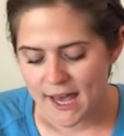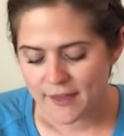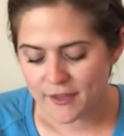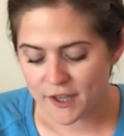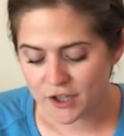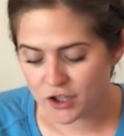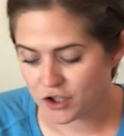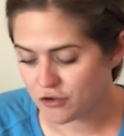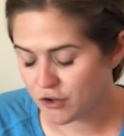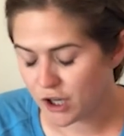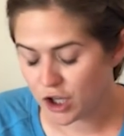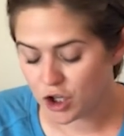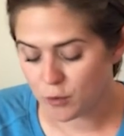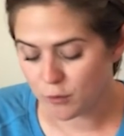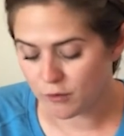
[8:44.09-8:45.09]
This
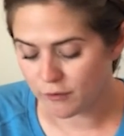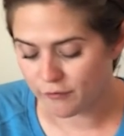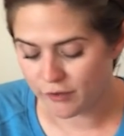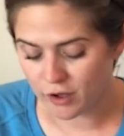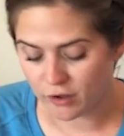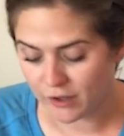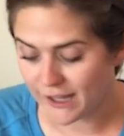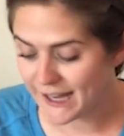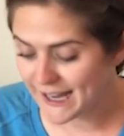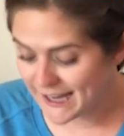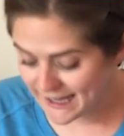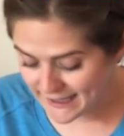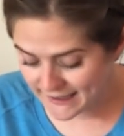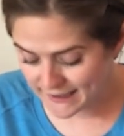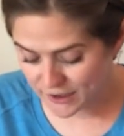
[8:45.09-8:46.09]
string you will feel
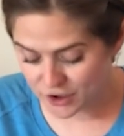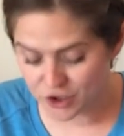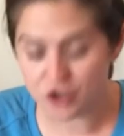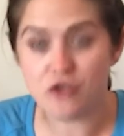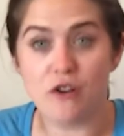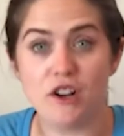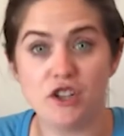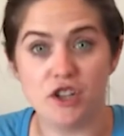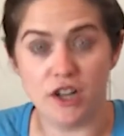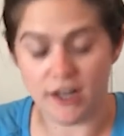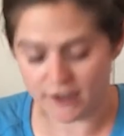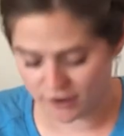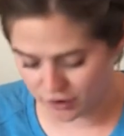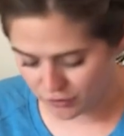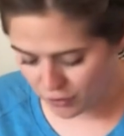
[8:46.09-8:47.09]
is
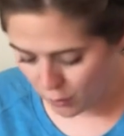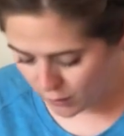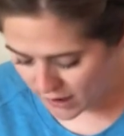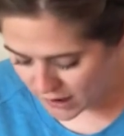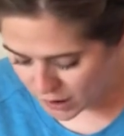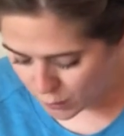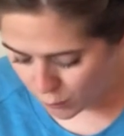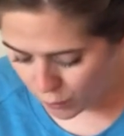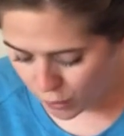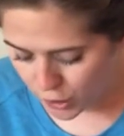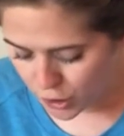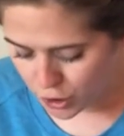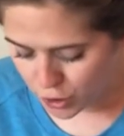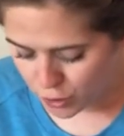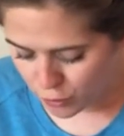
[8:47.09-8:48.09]
stretchy, so you don't need to
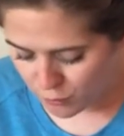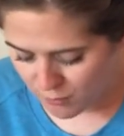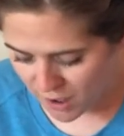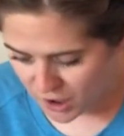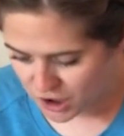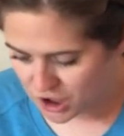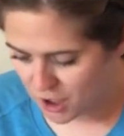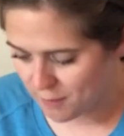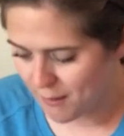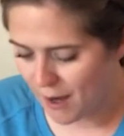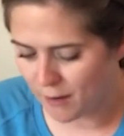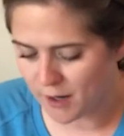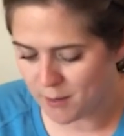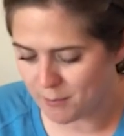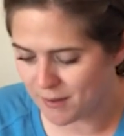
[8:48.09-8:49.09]
worry too much
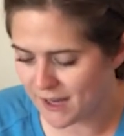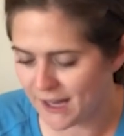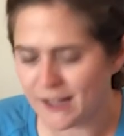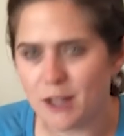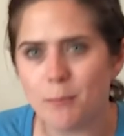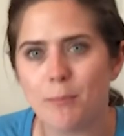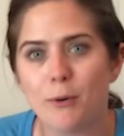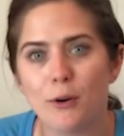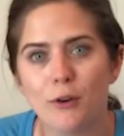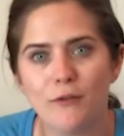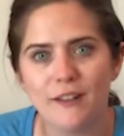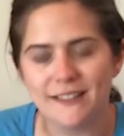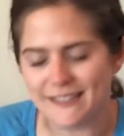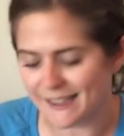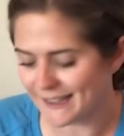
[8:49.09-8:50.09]
about it being the
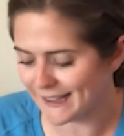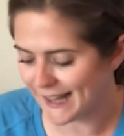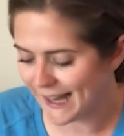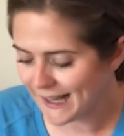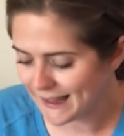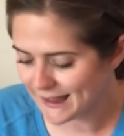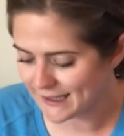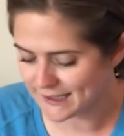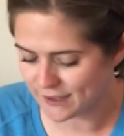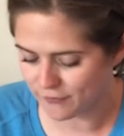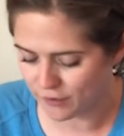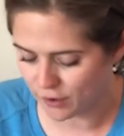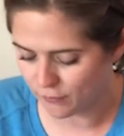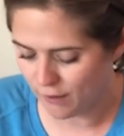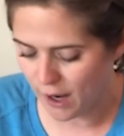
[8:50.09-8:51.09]
perfect length to
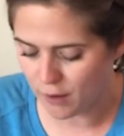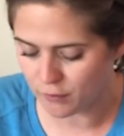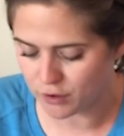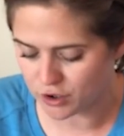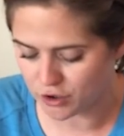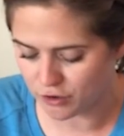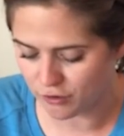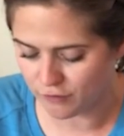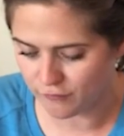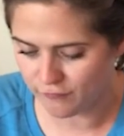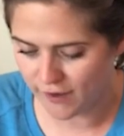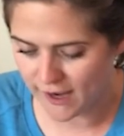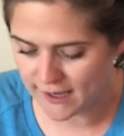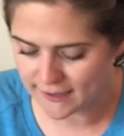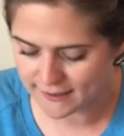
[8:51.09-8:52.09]
fit around your
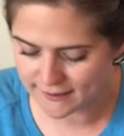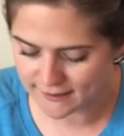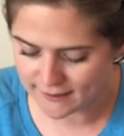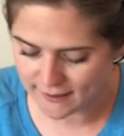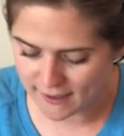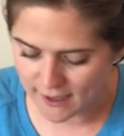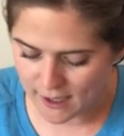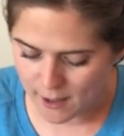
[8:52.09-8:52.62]
face